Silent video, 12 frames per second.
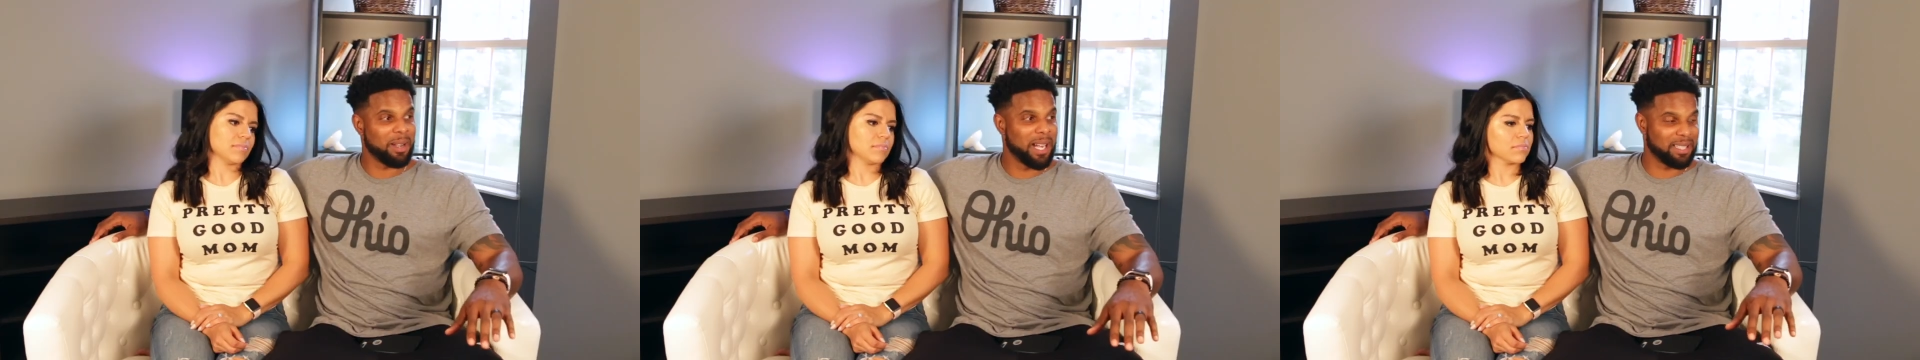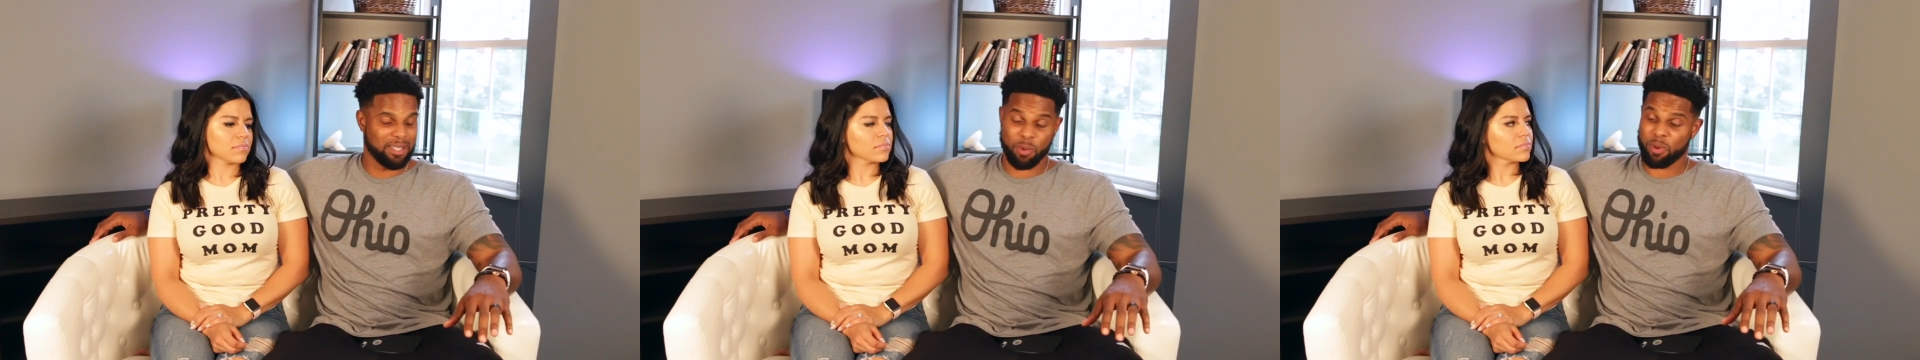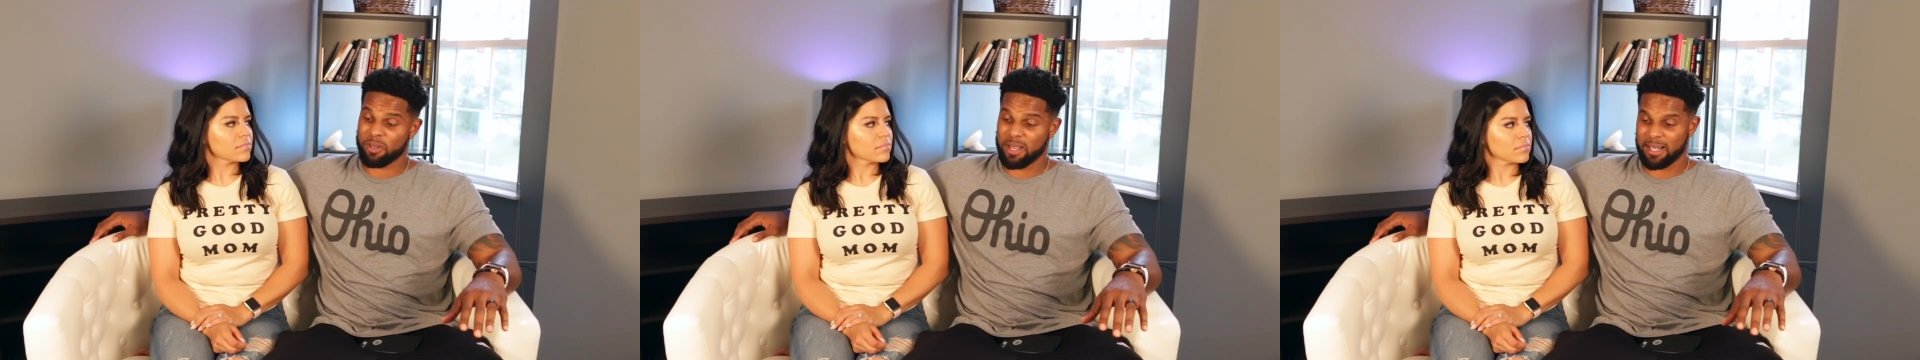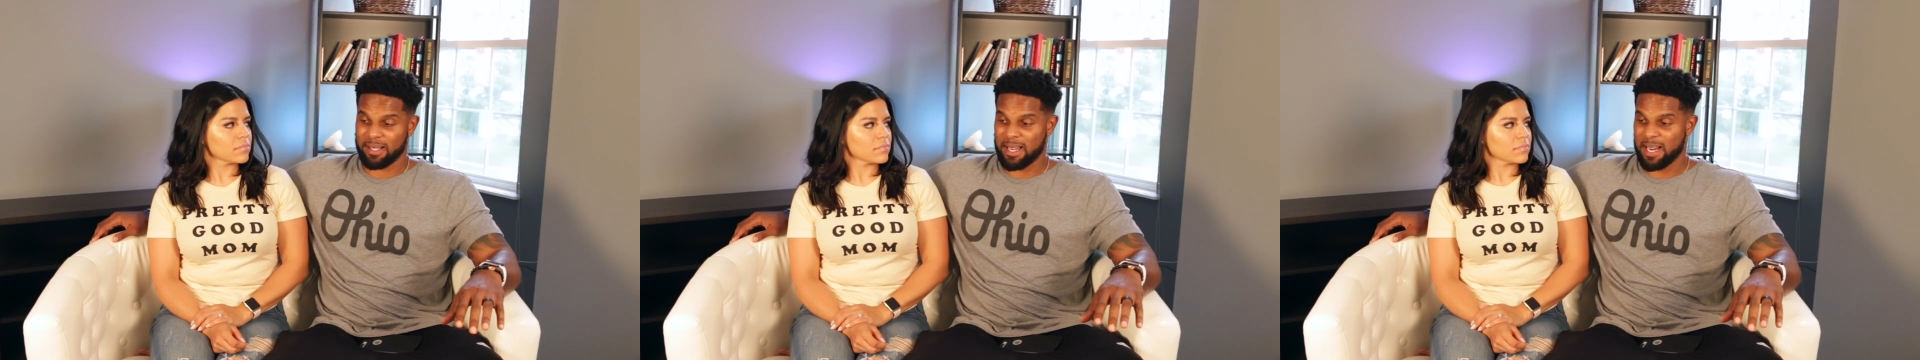Speaker 1: I got the
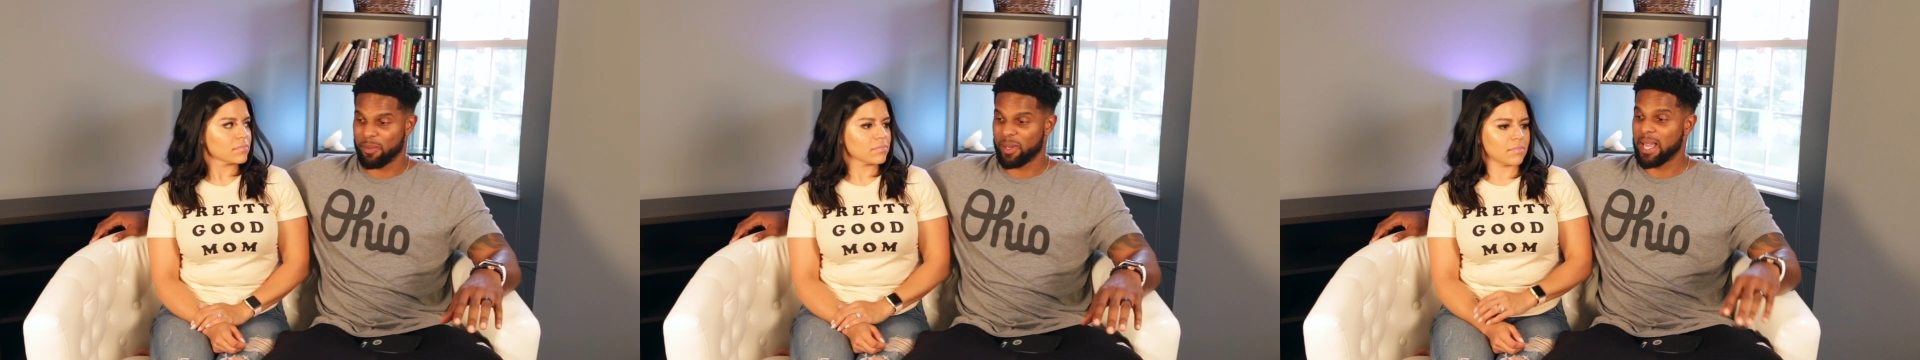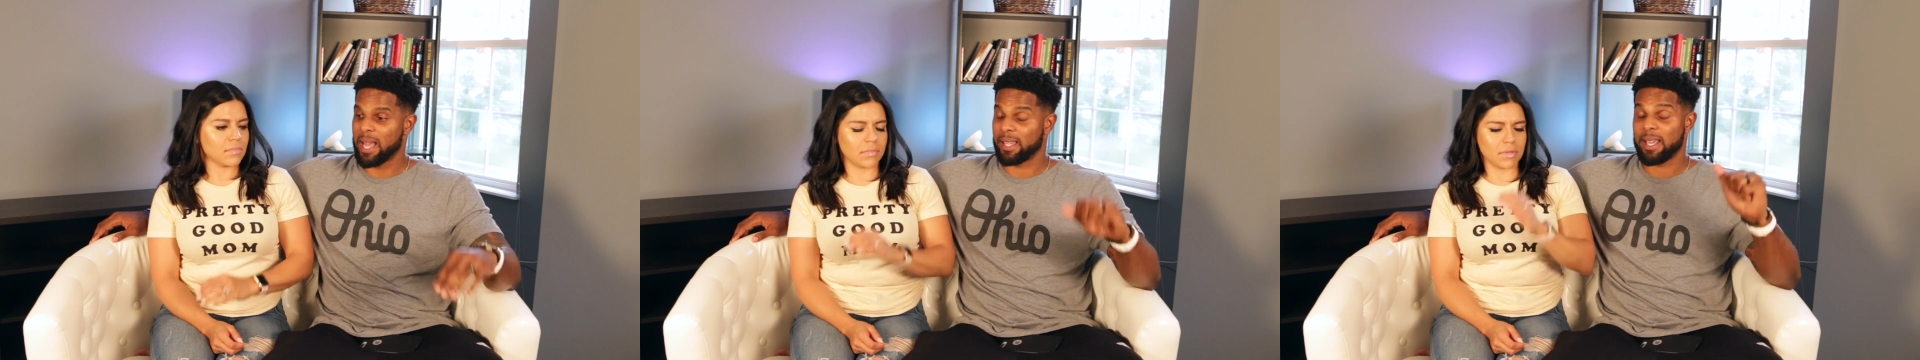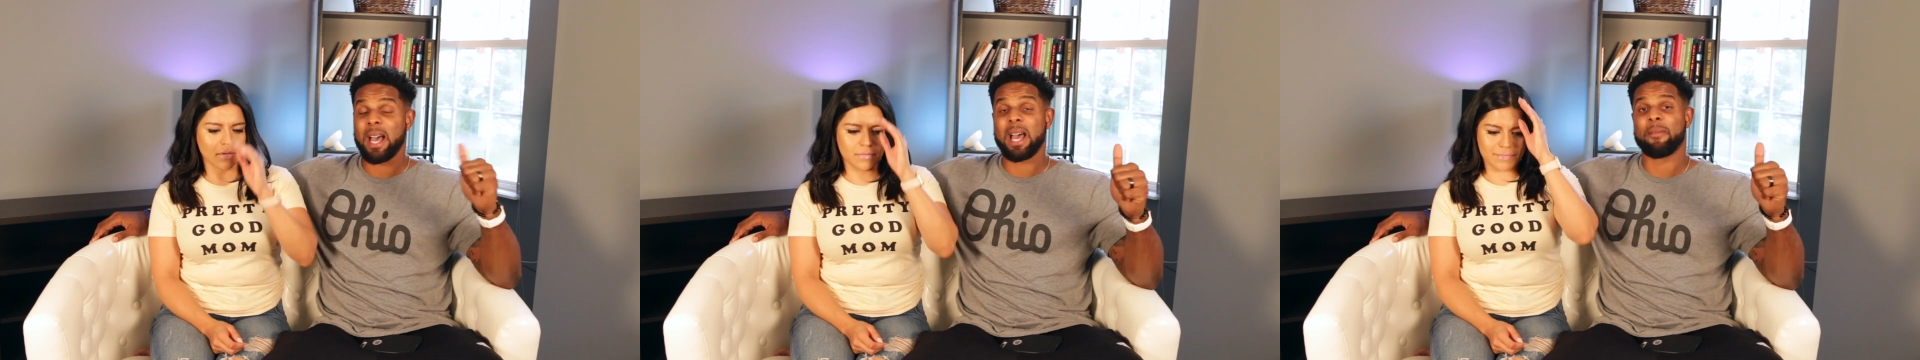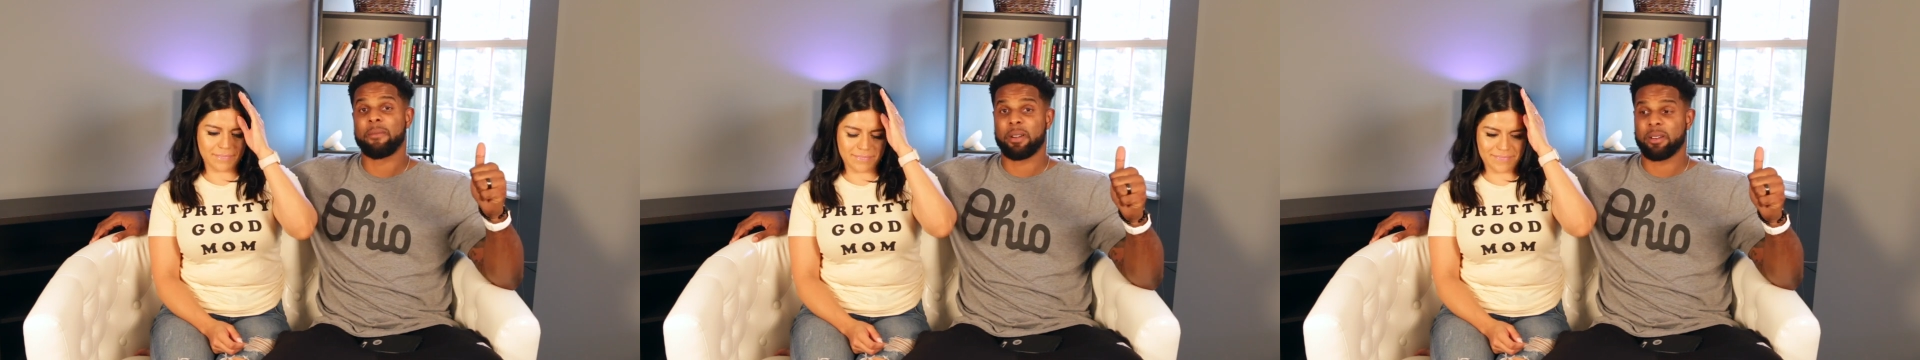order out of line. We got
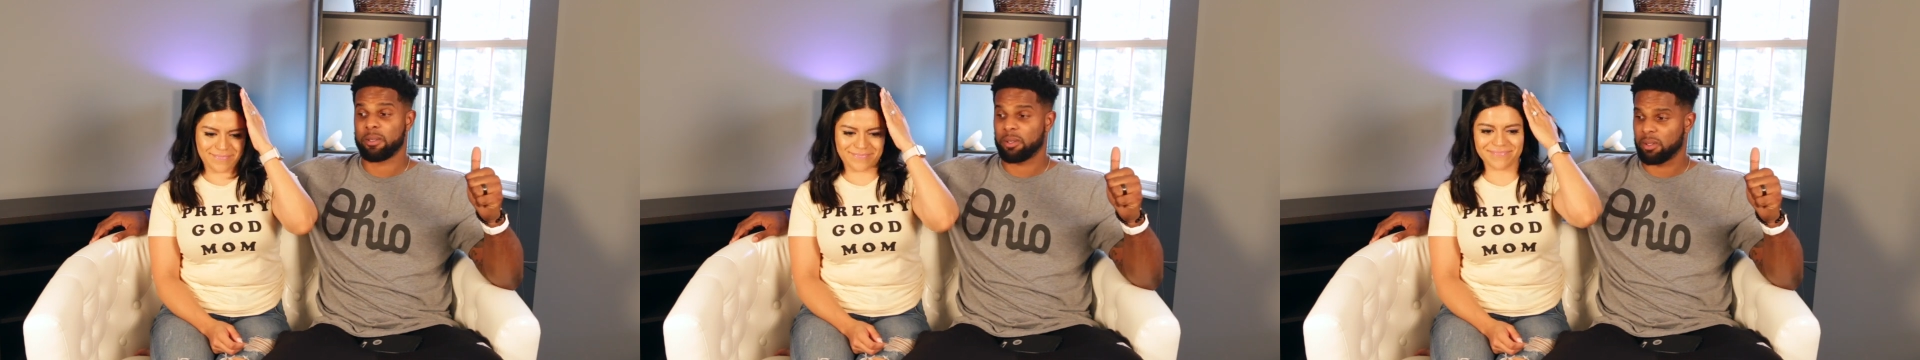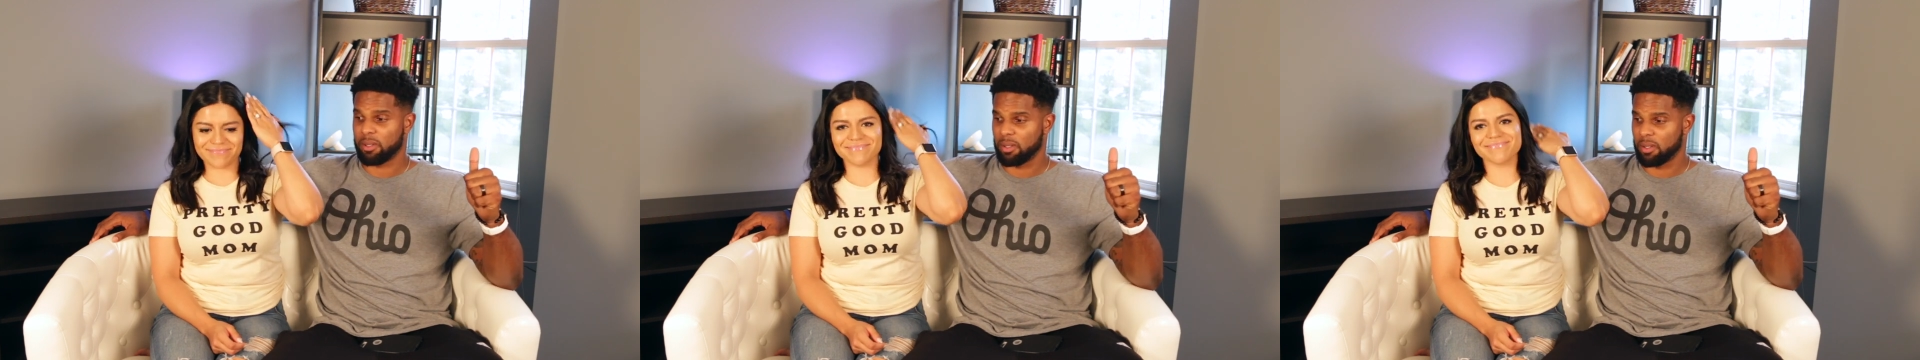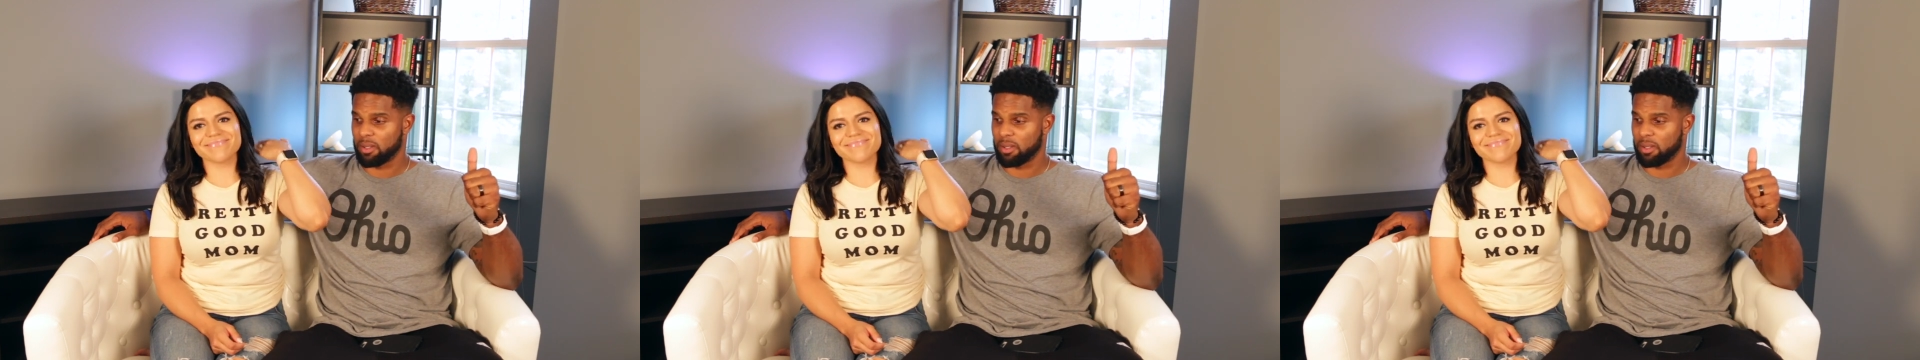God first.